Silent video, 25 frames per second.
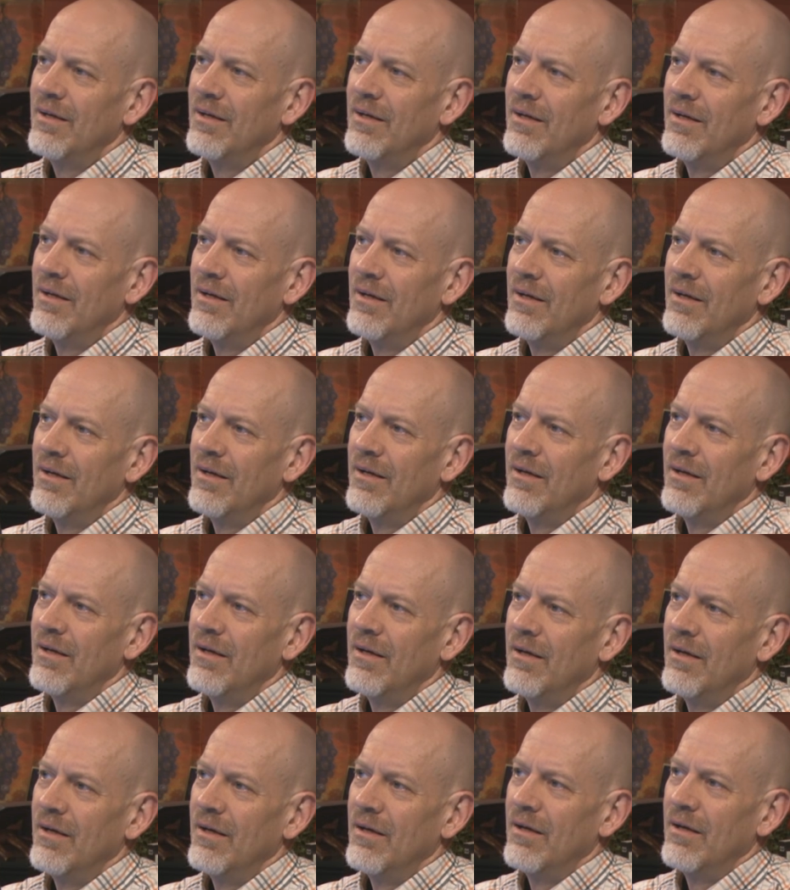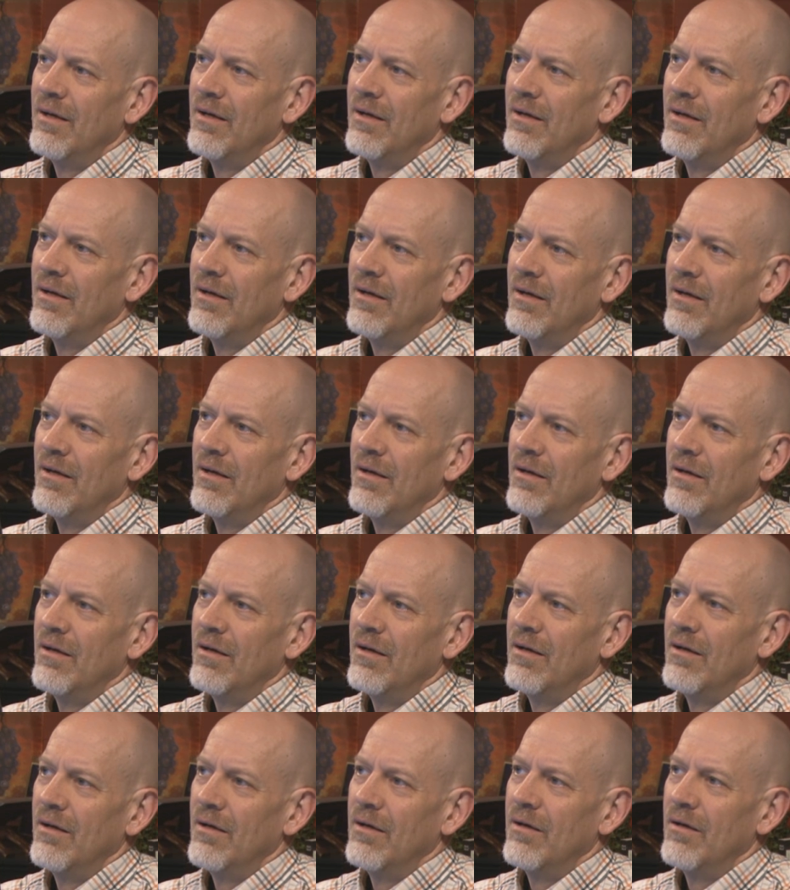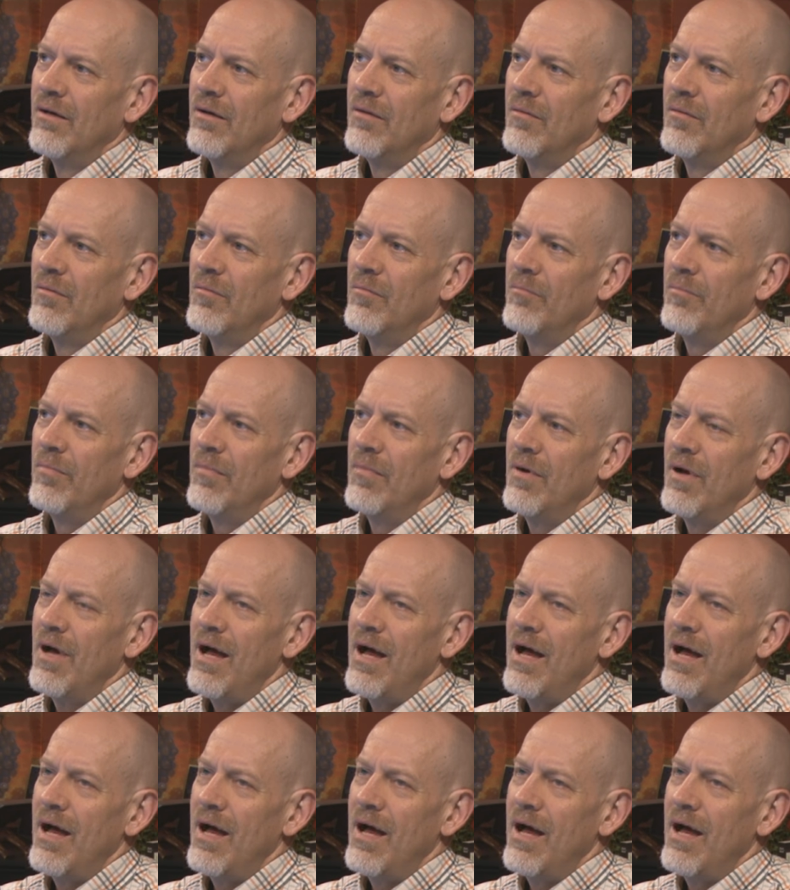No one is speaking in this clip.